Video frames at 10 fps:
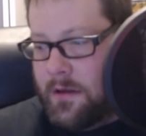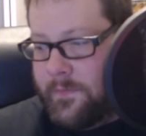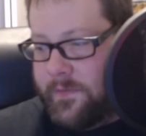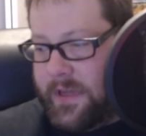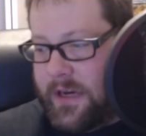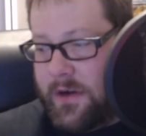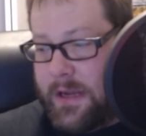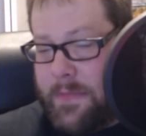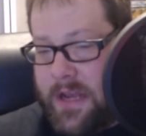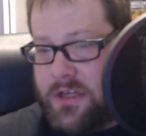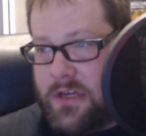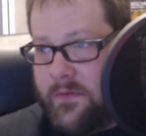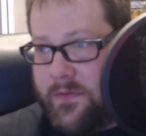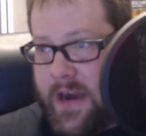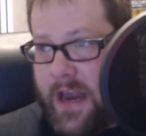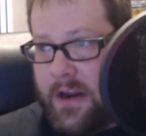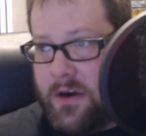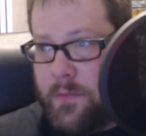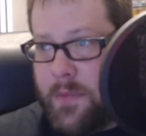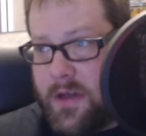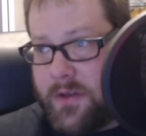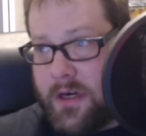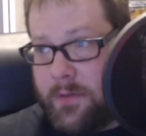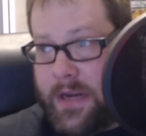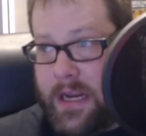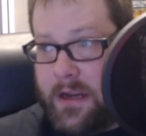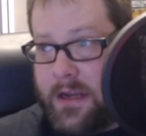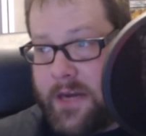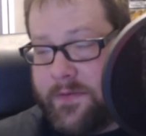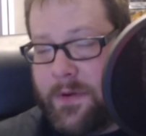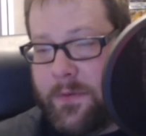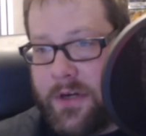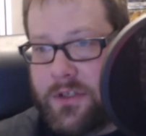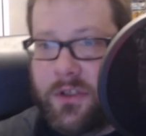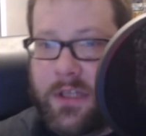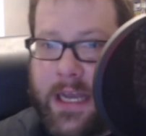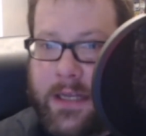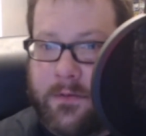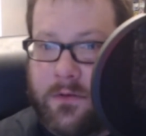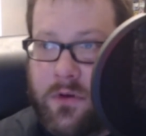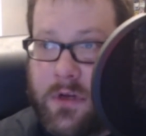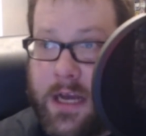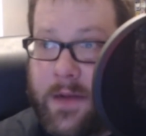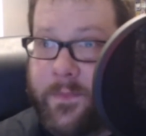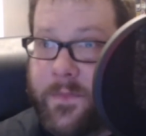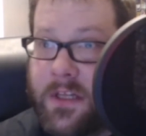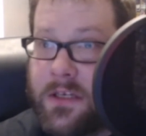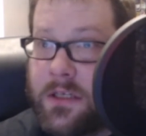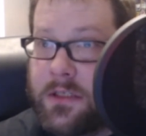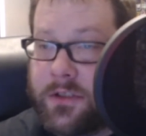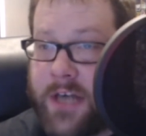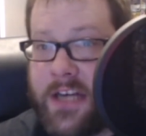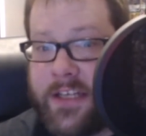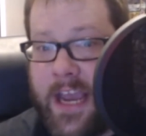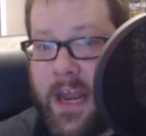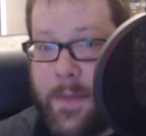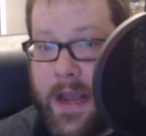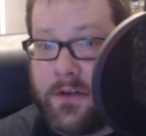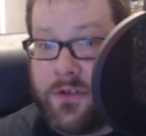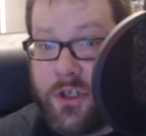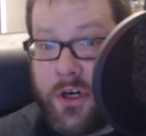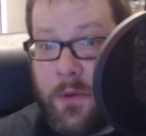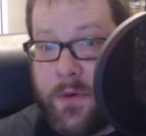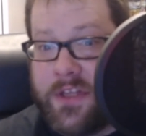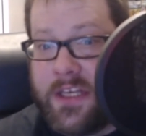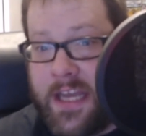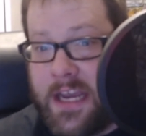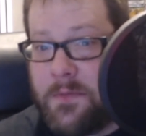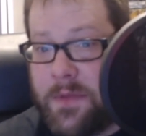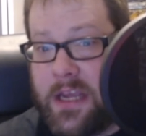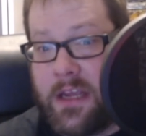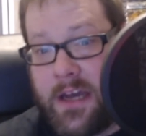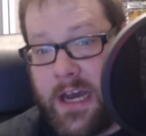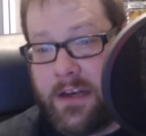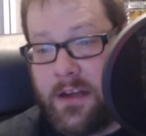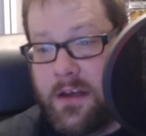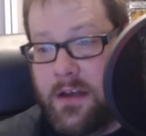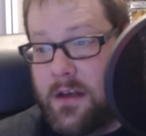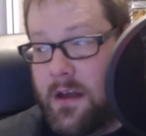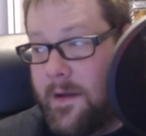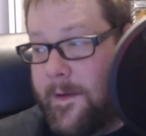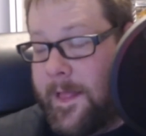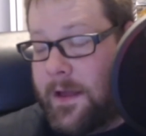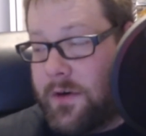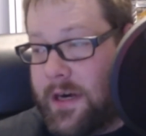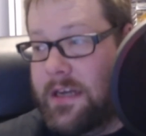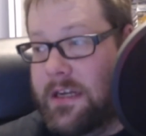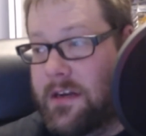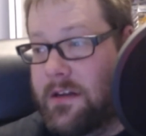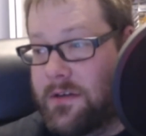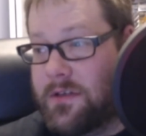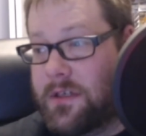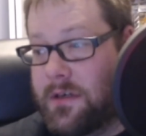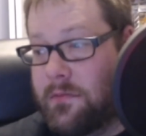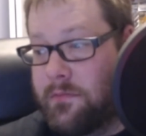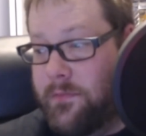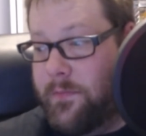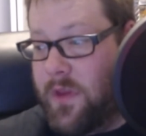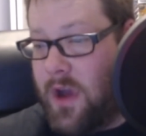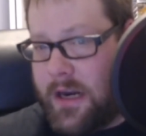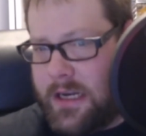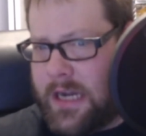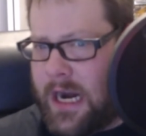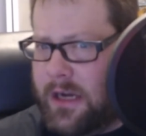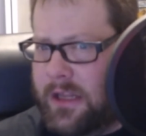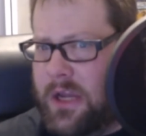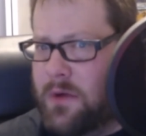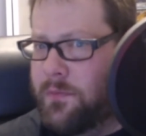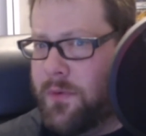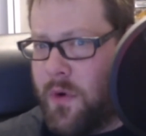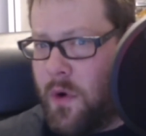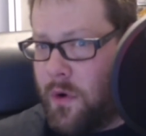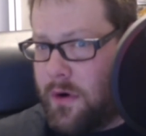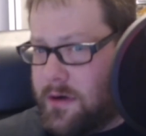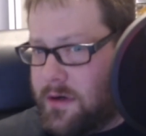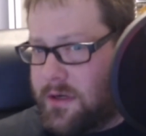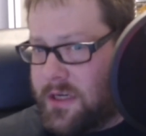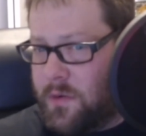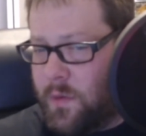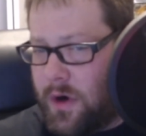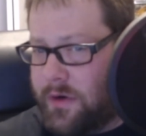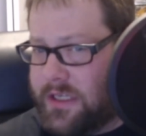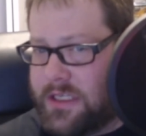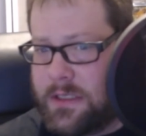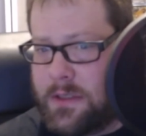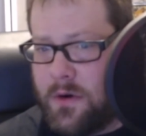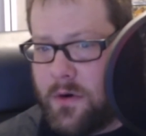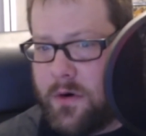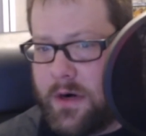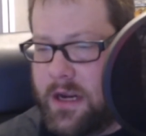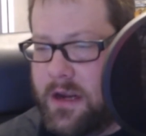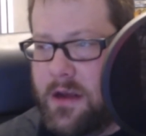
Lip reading: You know, I had mentioned Franny and her mother being cut from the original, and Trash Can Man's journey with the kid being cut. Granted, those are not entirely important toward the story,